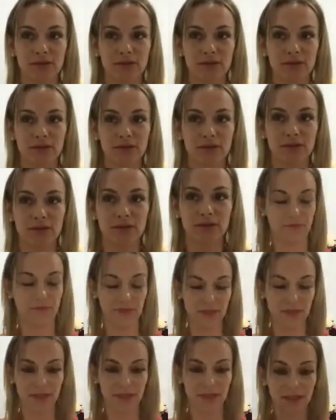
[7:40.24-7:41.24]

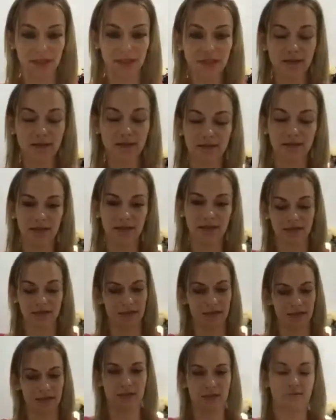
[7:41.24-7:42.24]
physically, as in like,
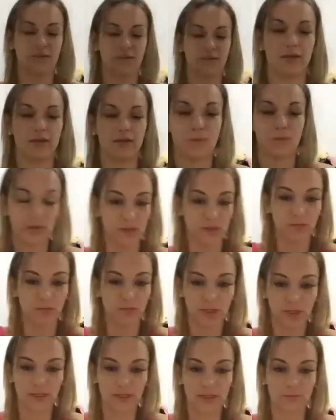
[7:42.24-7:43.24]
yeah, what you're putting
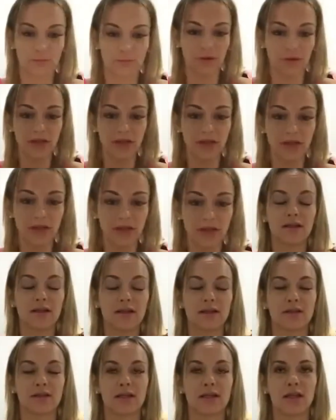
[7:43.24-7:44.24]
in your body,
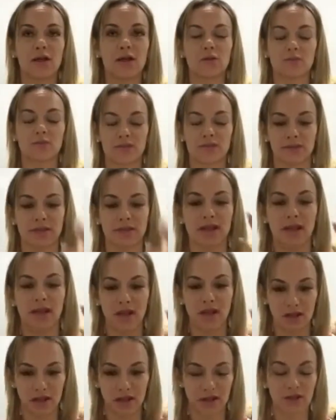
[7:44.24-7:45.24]
that helps
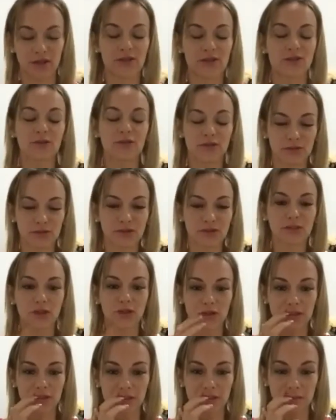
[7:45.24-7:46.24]
a huge
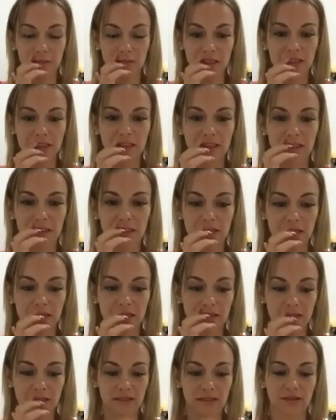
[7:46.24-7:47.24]
lot mentally,
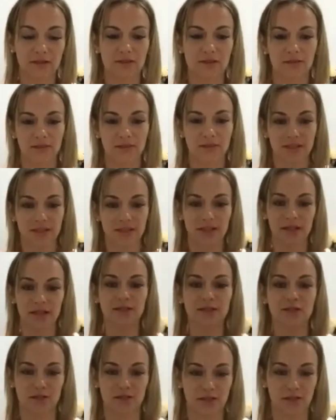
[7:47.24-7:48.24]
because obviously
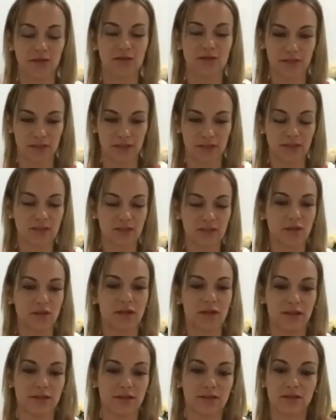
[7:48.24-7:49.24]
it just goes, it's
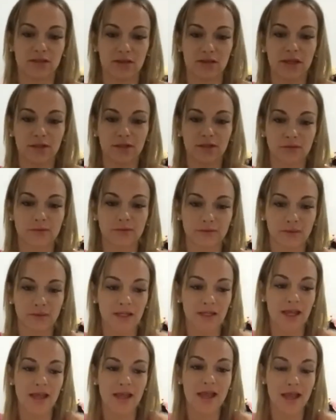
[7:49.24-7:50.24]
a cycle.
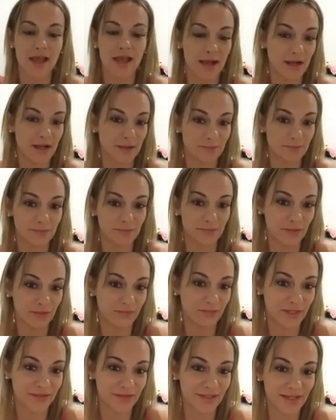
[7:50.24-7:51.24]
I
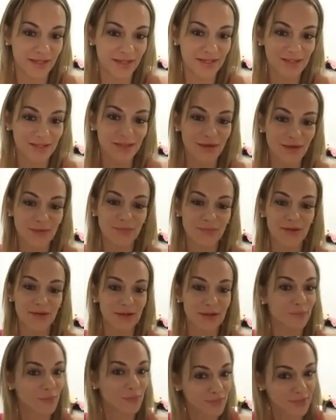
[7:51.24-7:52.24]
found that a lot when
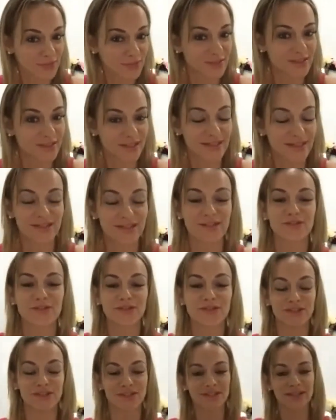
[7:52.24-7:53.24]
I wasn't getting
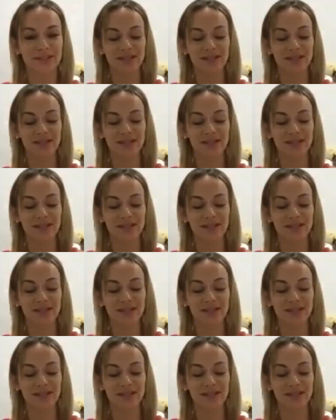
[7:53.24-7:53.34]
nutrition.